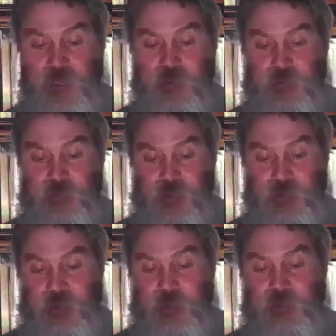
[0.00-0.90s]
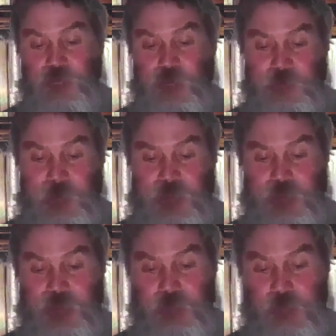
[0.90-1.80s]
And of course, this account in
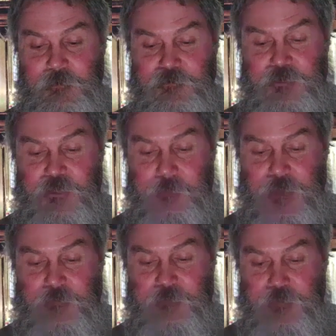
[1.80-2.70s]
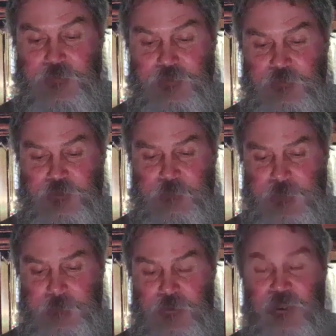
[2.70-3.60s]
Isaiah is repeated in the book of
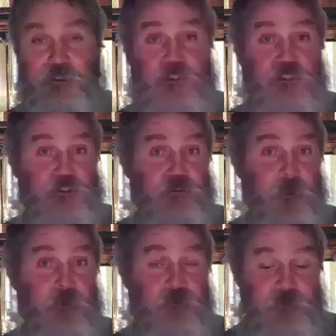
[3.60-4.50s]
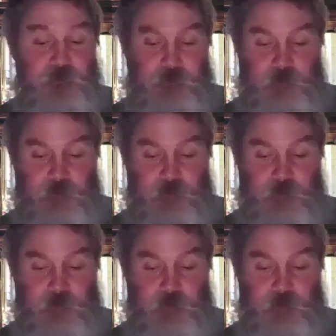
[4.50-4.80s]
Jeremiah for the Jewish people of the